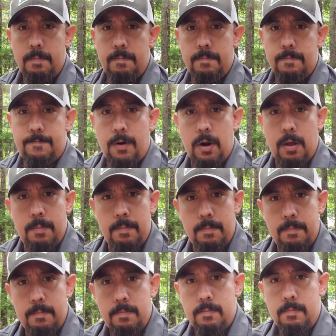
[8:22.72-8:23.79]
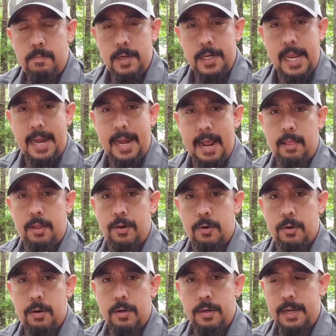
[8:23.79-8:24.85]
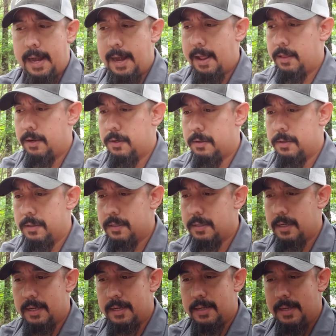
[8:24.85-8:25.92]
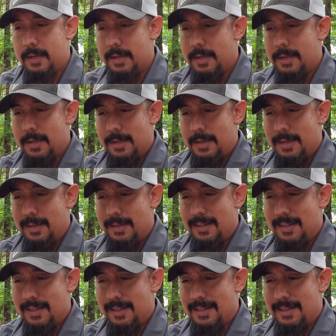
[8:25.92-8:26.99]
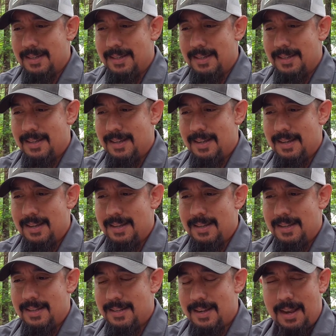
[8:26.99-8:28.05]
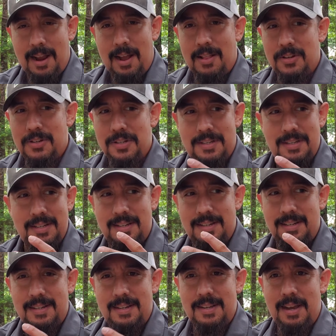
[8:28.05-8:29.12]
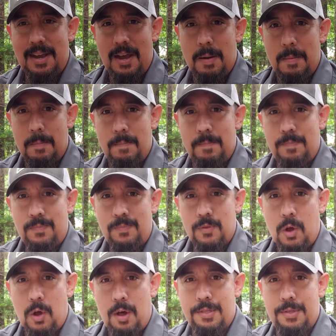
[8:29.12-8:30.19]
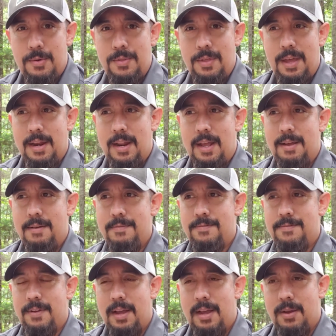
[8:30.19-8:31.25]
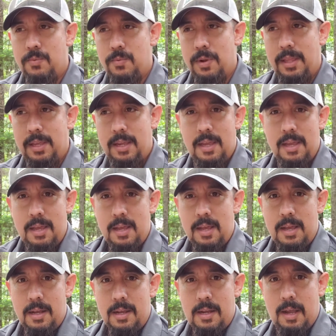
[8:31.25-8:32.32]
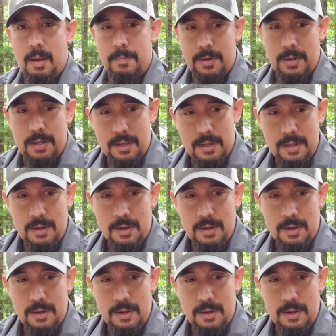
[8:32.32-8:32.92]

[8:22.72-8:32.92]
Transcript: from Dan Allender. Dan Allender is he's a psychologist and author that I've really come to